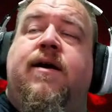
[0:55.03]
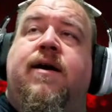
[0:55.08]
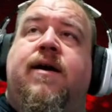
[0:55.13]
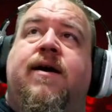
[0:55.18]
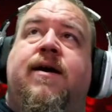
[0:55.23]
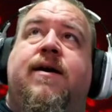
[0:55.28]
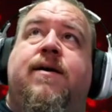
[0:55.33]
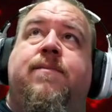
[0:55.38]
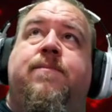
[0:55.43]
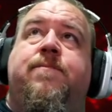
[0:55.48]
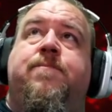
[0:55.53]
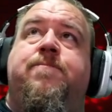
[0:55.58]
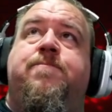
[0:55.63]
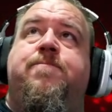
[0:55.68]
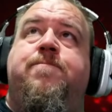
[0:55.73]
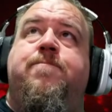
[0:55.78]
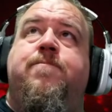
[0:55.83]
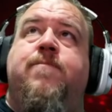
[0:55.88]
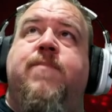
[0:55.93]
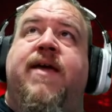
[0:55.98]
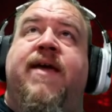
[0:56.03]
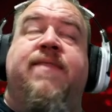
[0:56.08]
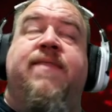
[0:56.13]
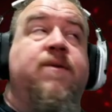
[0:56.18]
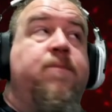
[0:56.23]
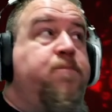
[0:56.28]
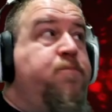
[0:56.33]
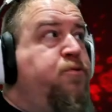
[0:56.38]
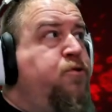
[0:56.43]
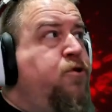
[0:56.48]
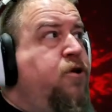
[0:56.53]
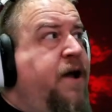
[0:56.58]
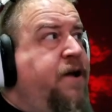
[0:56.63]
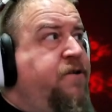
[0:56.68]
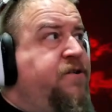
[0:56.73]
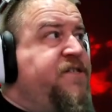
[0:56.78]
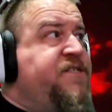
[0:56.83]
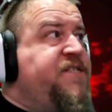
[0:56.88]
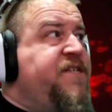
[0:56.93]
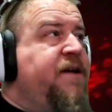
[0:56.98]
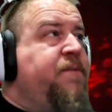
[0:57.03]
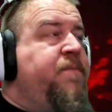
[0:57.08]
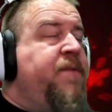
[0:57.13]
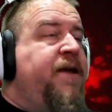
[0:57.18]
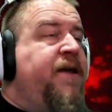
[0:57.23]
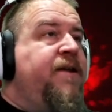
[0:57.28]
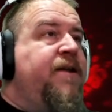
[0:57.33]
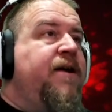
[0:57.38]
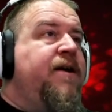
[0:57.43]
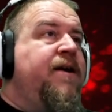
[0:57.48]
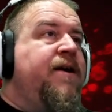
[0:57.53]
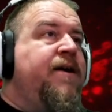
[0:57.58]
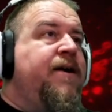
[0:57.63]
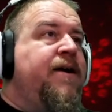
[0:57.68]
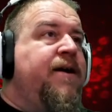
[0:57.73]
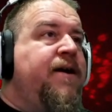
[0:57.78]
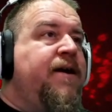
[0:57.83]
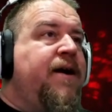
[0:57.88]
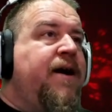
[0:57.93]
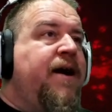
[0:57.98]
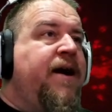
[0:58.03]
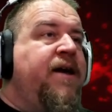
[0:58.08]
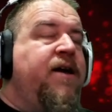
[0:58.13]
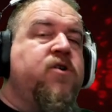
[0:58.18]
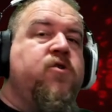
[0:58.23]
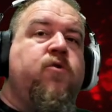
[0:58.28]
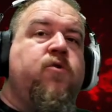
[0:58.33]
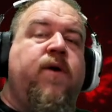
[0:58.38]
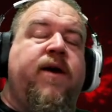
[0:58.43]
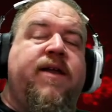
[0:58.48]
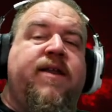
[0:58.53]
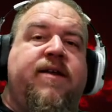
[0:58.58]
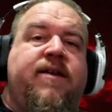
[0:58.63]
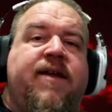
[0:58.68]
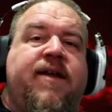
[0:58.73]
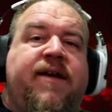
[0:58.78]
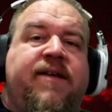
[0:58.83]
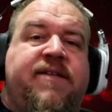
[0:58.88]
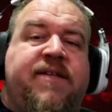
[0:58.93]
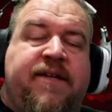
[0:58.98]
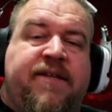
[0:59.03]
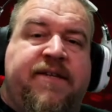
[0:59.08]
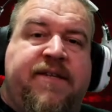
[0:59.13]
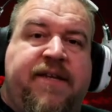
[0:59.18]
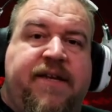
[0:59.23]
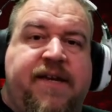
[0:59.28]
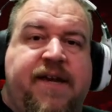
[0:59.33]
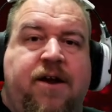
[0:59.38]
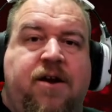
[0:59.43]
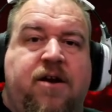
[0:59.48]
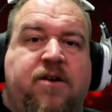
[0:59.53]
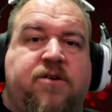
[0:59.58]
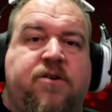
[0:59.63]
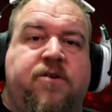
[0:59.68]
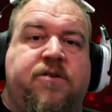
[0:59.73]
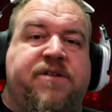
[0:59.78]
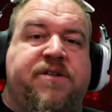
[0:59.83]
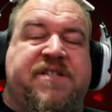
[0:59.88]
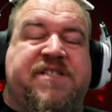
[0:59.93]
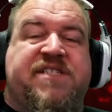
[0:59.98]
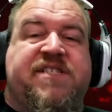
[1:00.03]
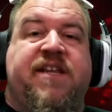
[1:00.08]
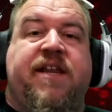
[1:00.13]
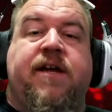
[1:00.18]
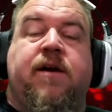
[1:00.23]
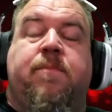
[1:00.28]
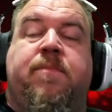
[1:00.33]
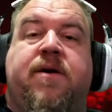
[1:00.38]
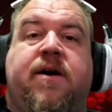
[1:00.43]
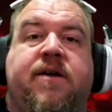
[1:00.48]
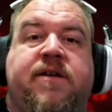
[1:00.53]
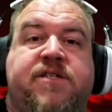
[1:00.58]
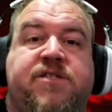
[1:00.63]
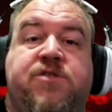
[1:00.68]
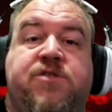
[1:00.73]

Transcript: Um, in the prior segment, uh, I equated a D&D character to sitting upon